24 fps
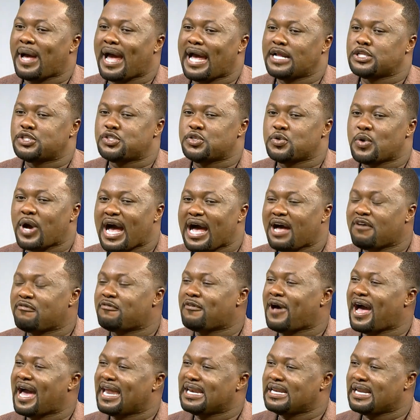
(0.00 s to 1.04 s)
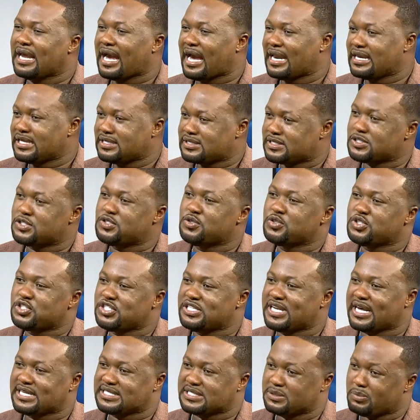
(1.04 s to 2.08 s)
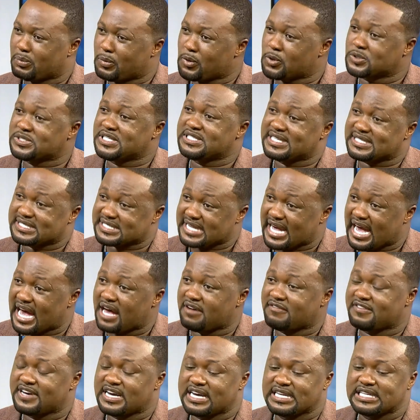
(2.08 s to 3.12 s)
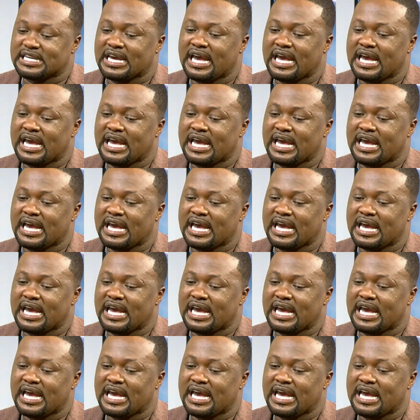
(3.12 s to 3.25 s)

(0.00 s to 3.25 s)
And to have an institution as important as Harvard